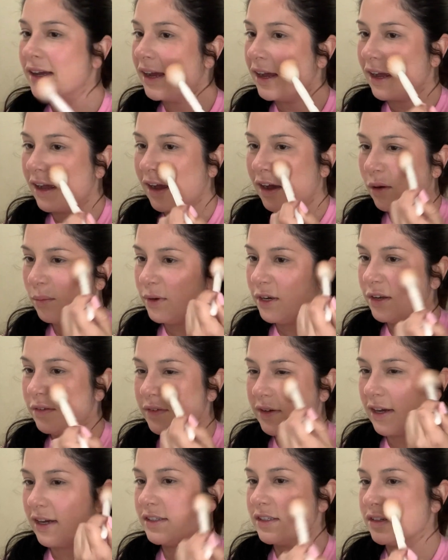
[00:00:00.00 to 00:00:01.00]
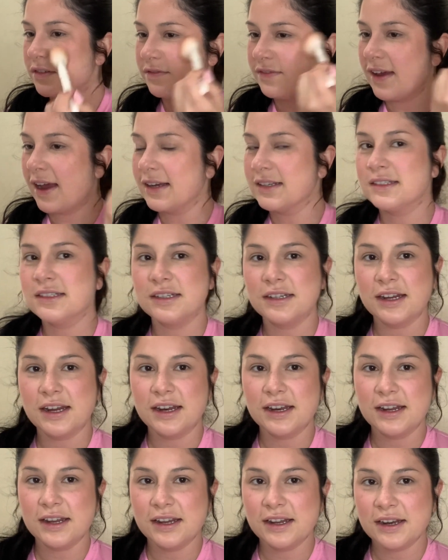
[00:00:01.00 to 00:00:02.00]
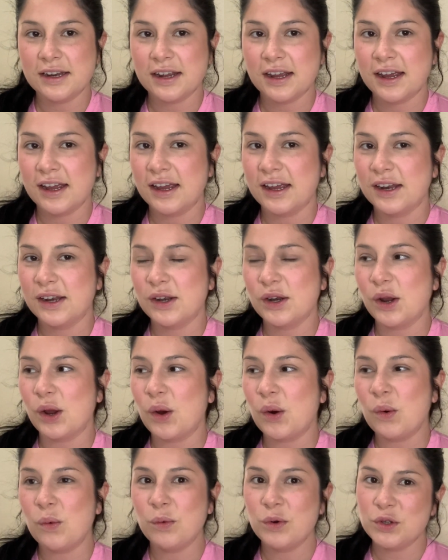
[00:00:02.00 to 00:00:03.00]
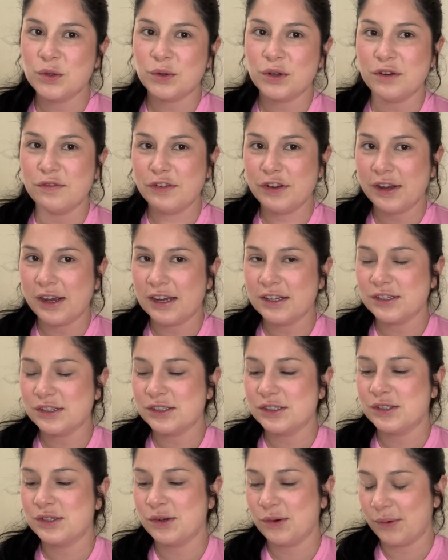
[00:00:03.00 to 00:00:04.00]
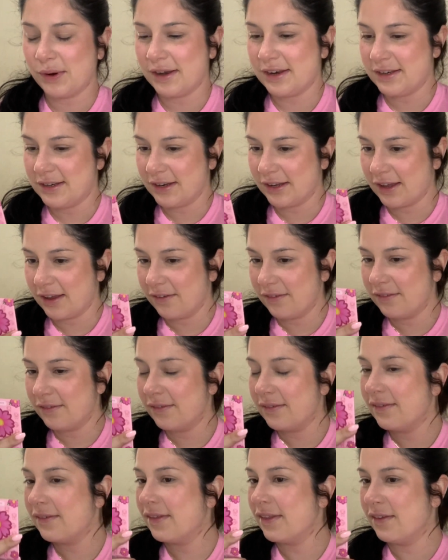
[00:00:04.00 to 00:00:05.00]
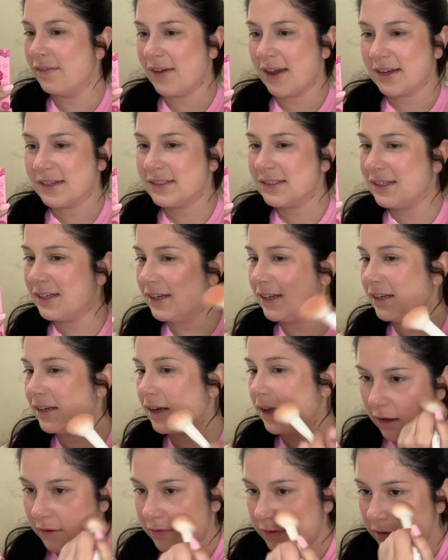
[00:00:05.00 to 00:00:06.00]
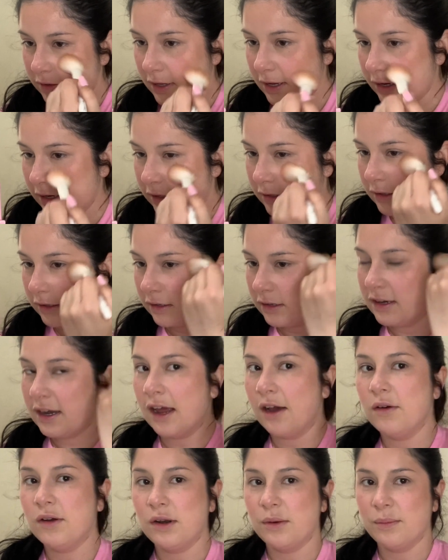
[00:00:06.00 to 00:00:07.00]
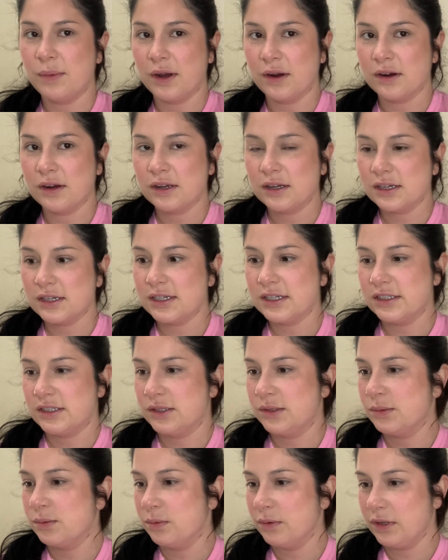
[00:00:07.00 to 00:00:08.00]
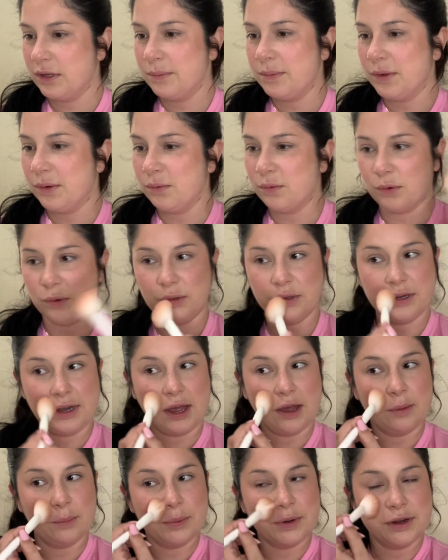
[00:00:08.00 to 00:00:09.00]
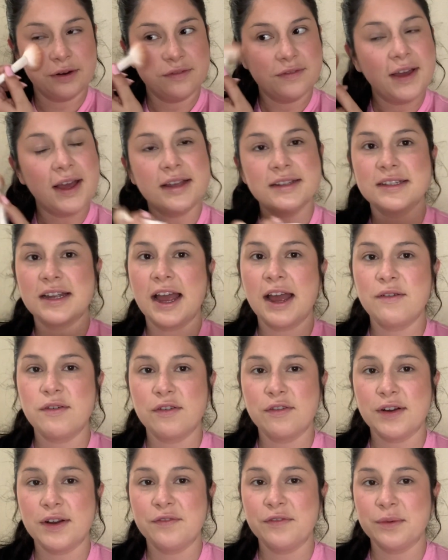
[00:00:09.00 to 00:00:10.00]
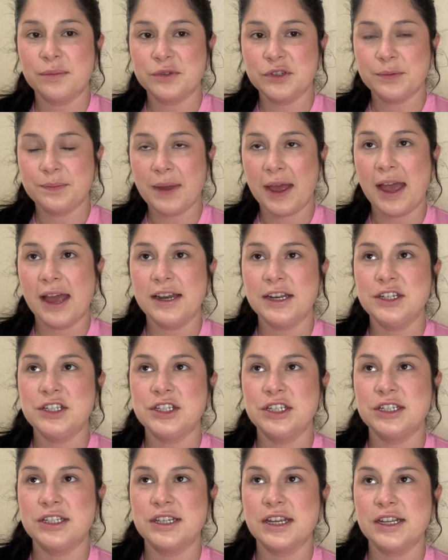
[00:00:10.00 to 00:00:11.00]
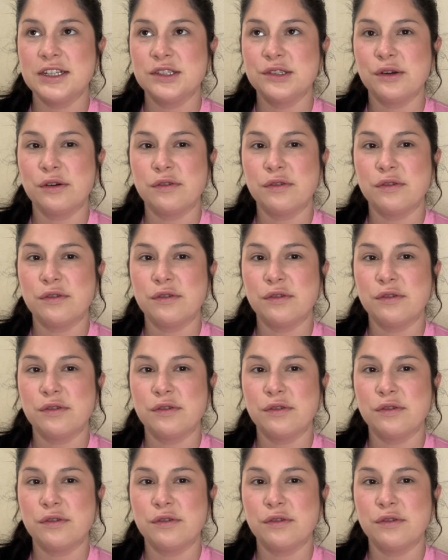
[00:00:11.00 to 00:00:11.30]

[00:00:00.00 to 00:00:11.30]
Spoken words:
how many of you guys are vaccinated and which one of you guys are still waiting to get the vaccine. I feel like now in America it's really been rolling out pretty fast. I have a friend from Japan and she says so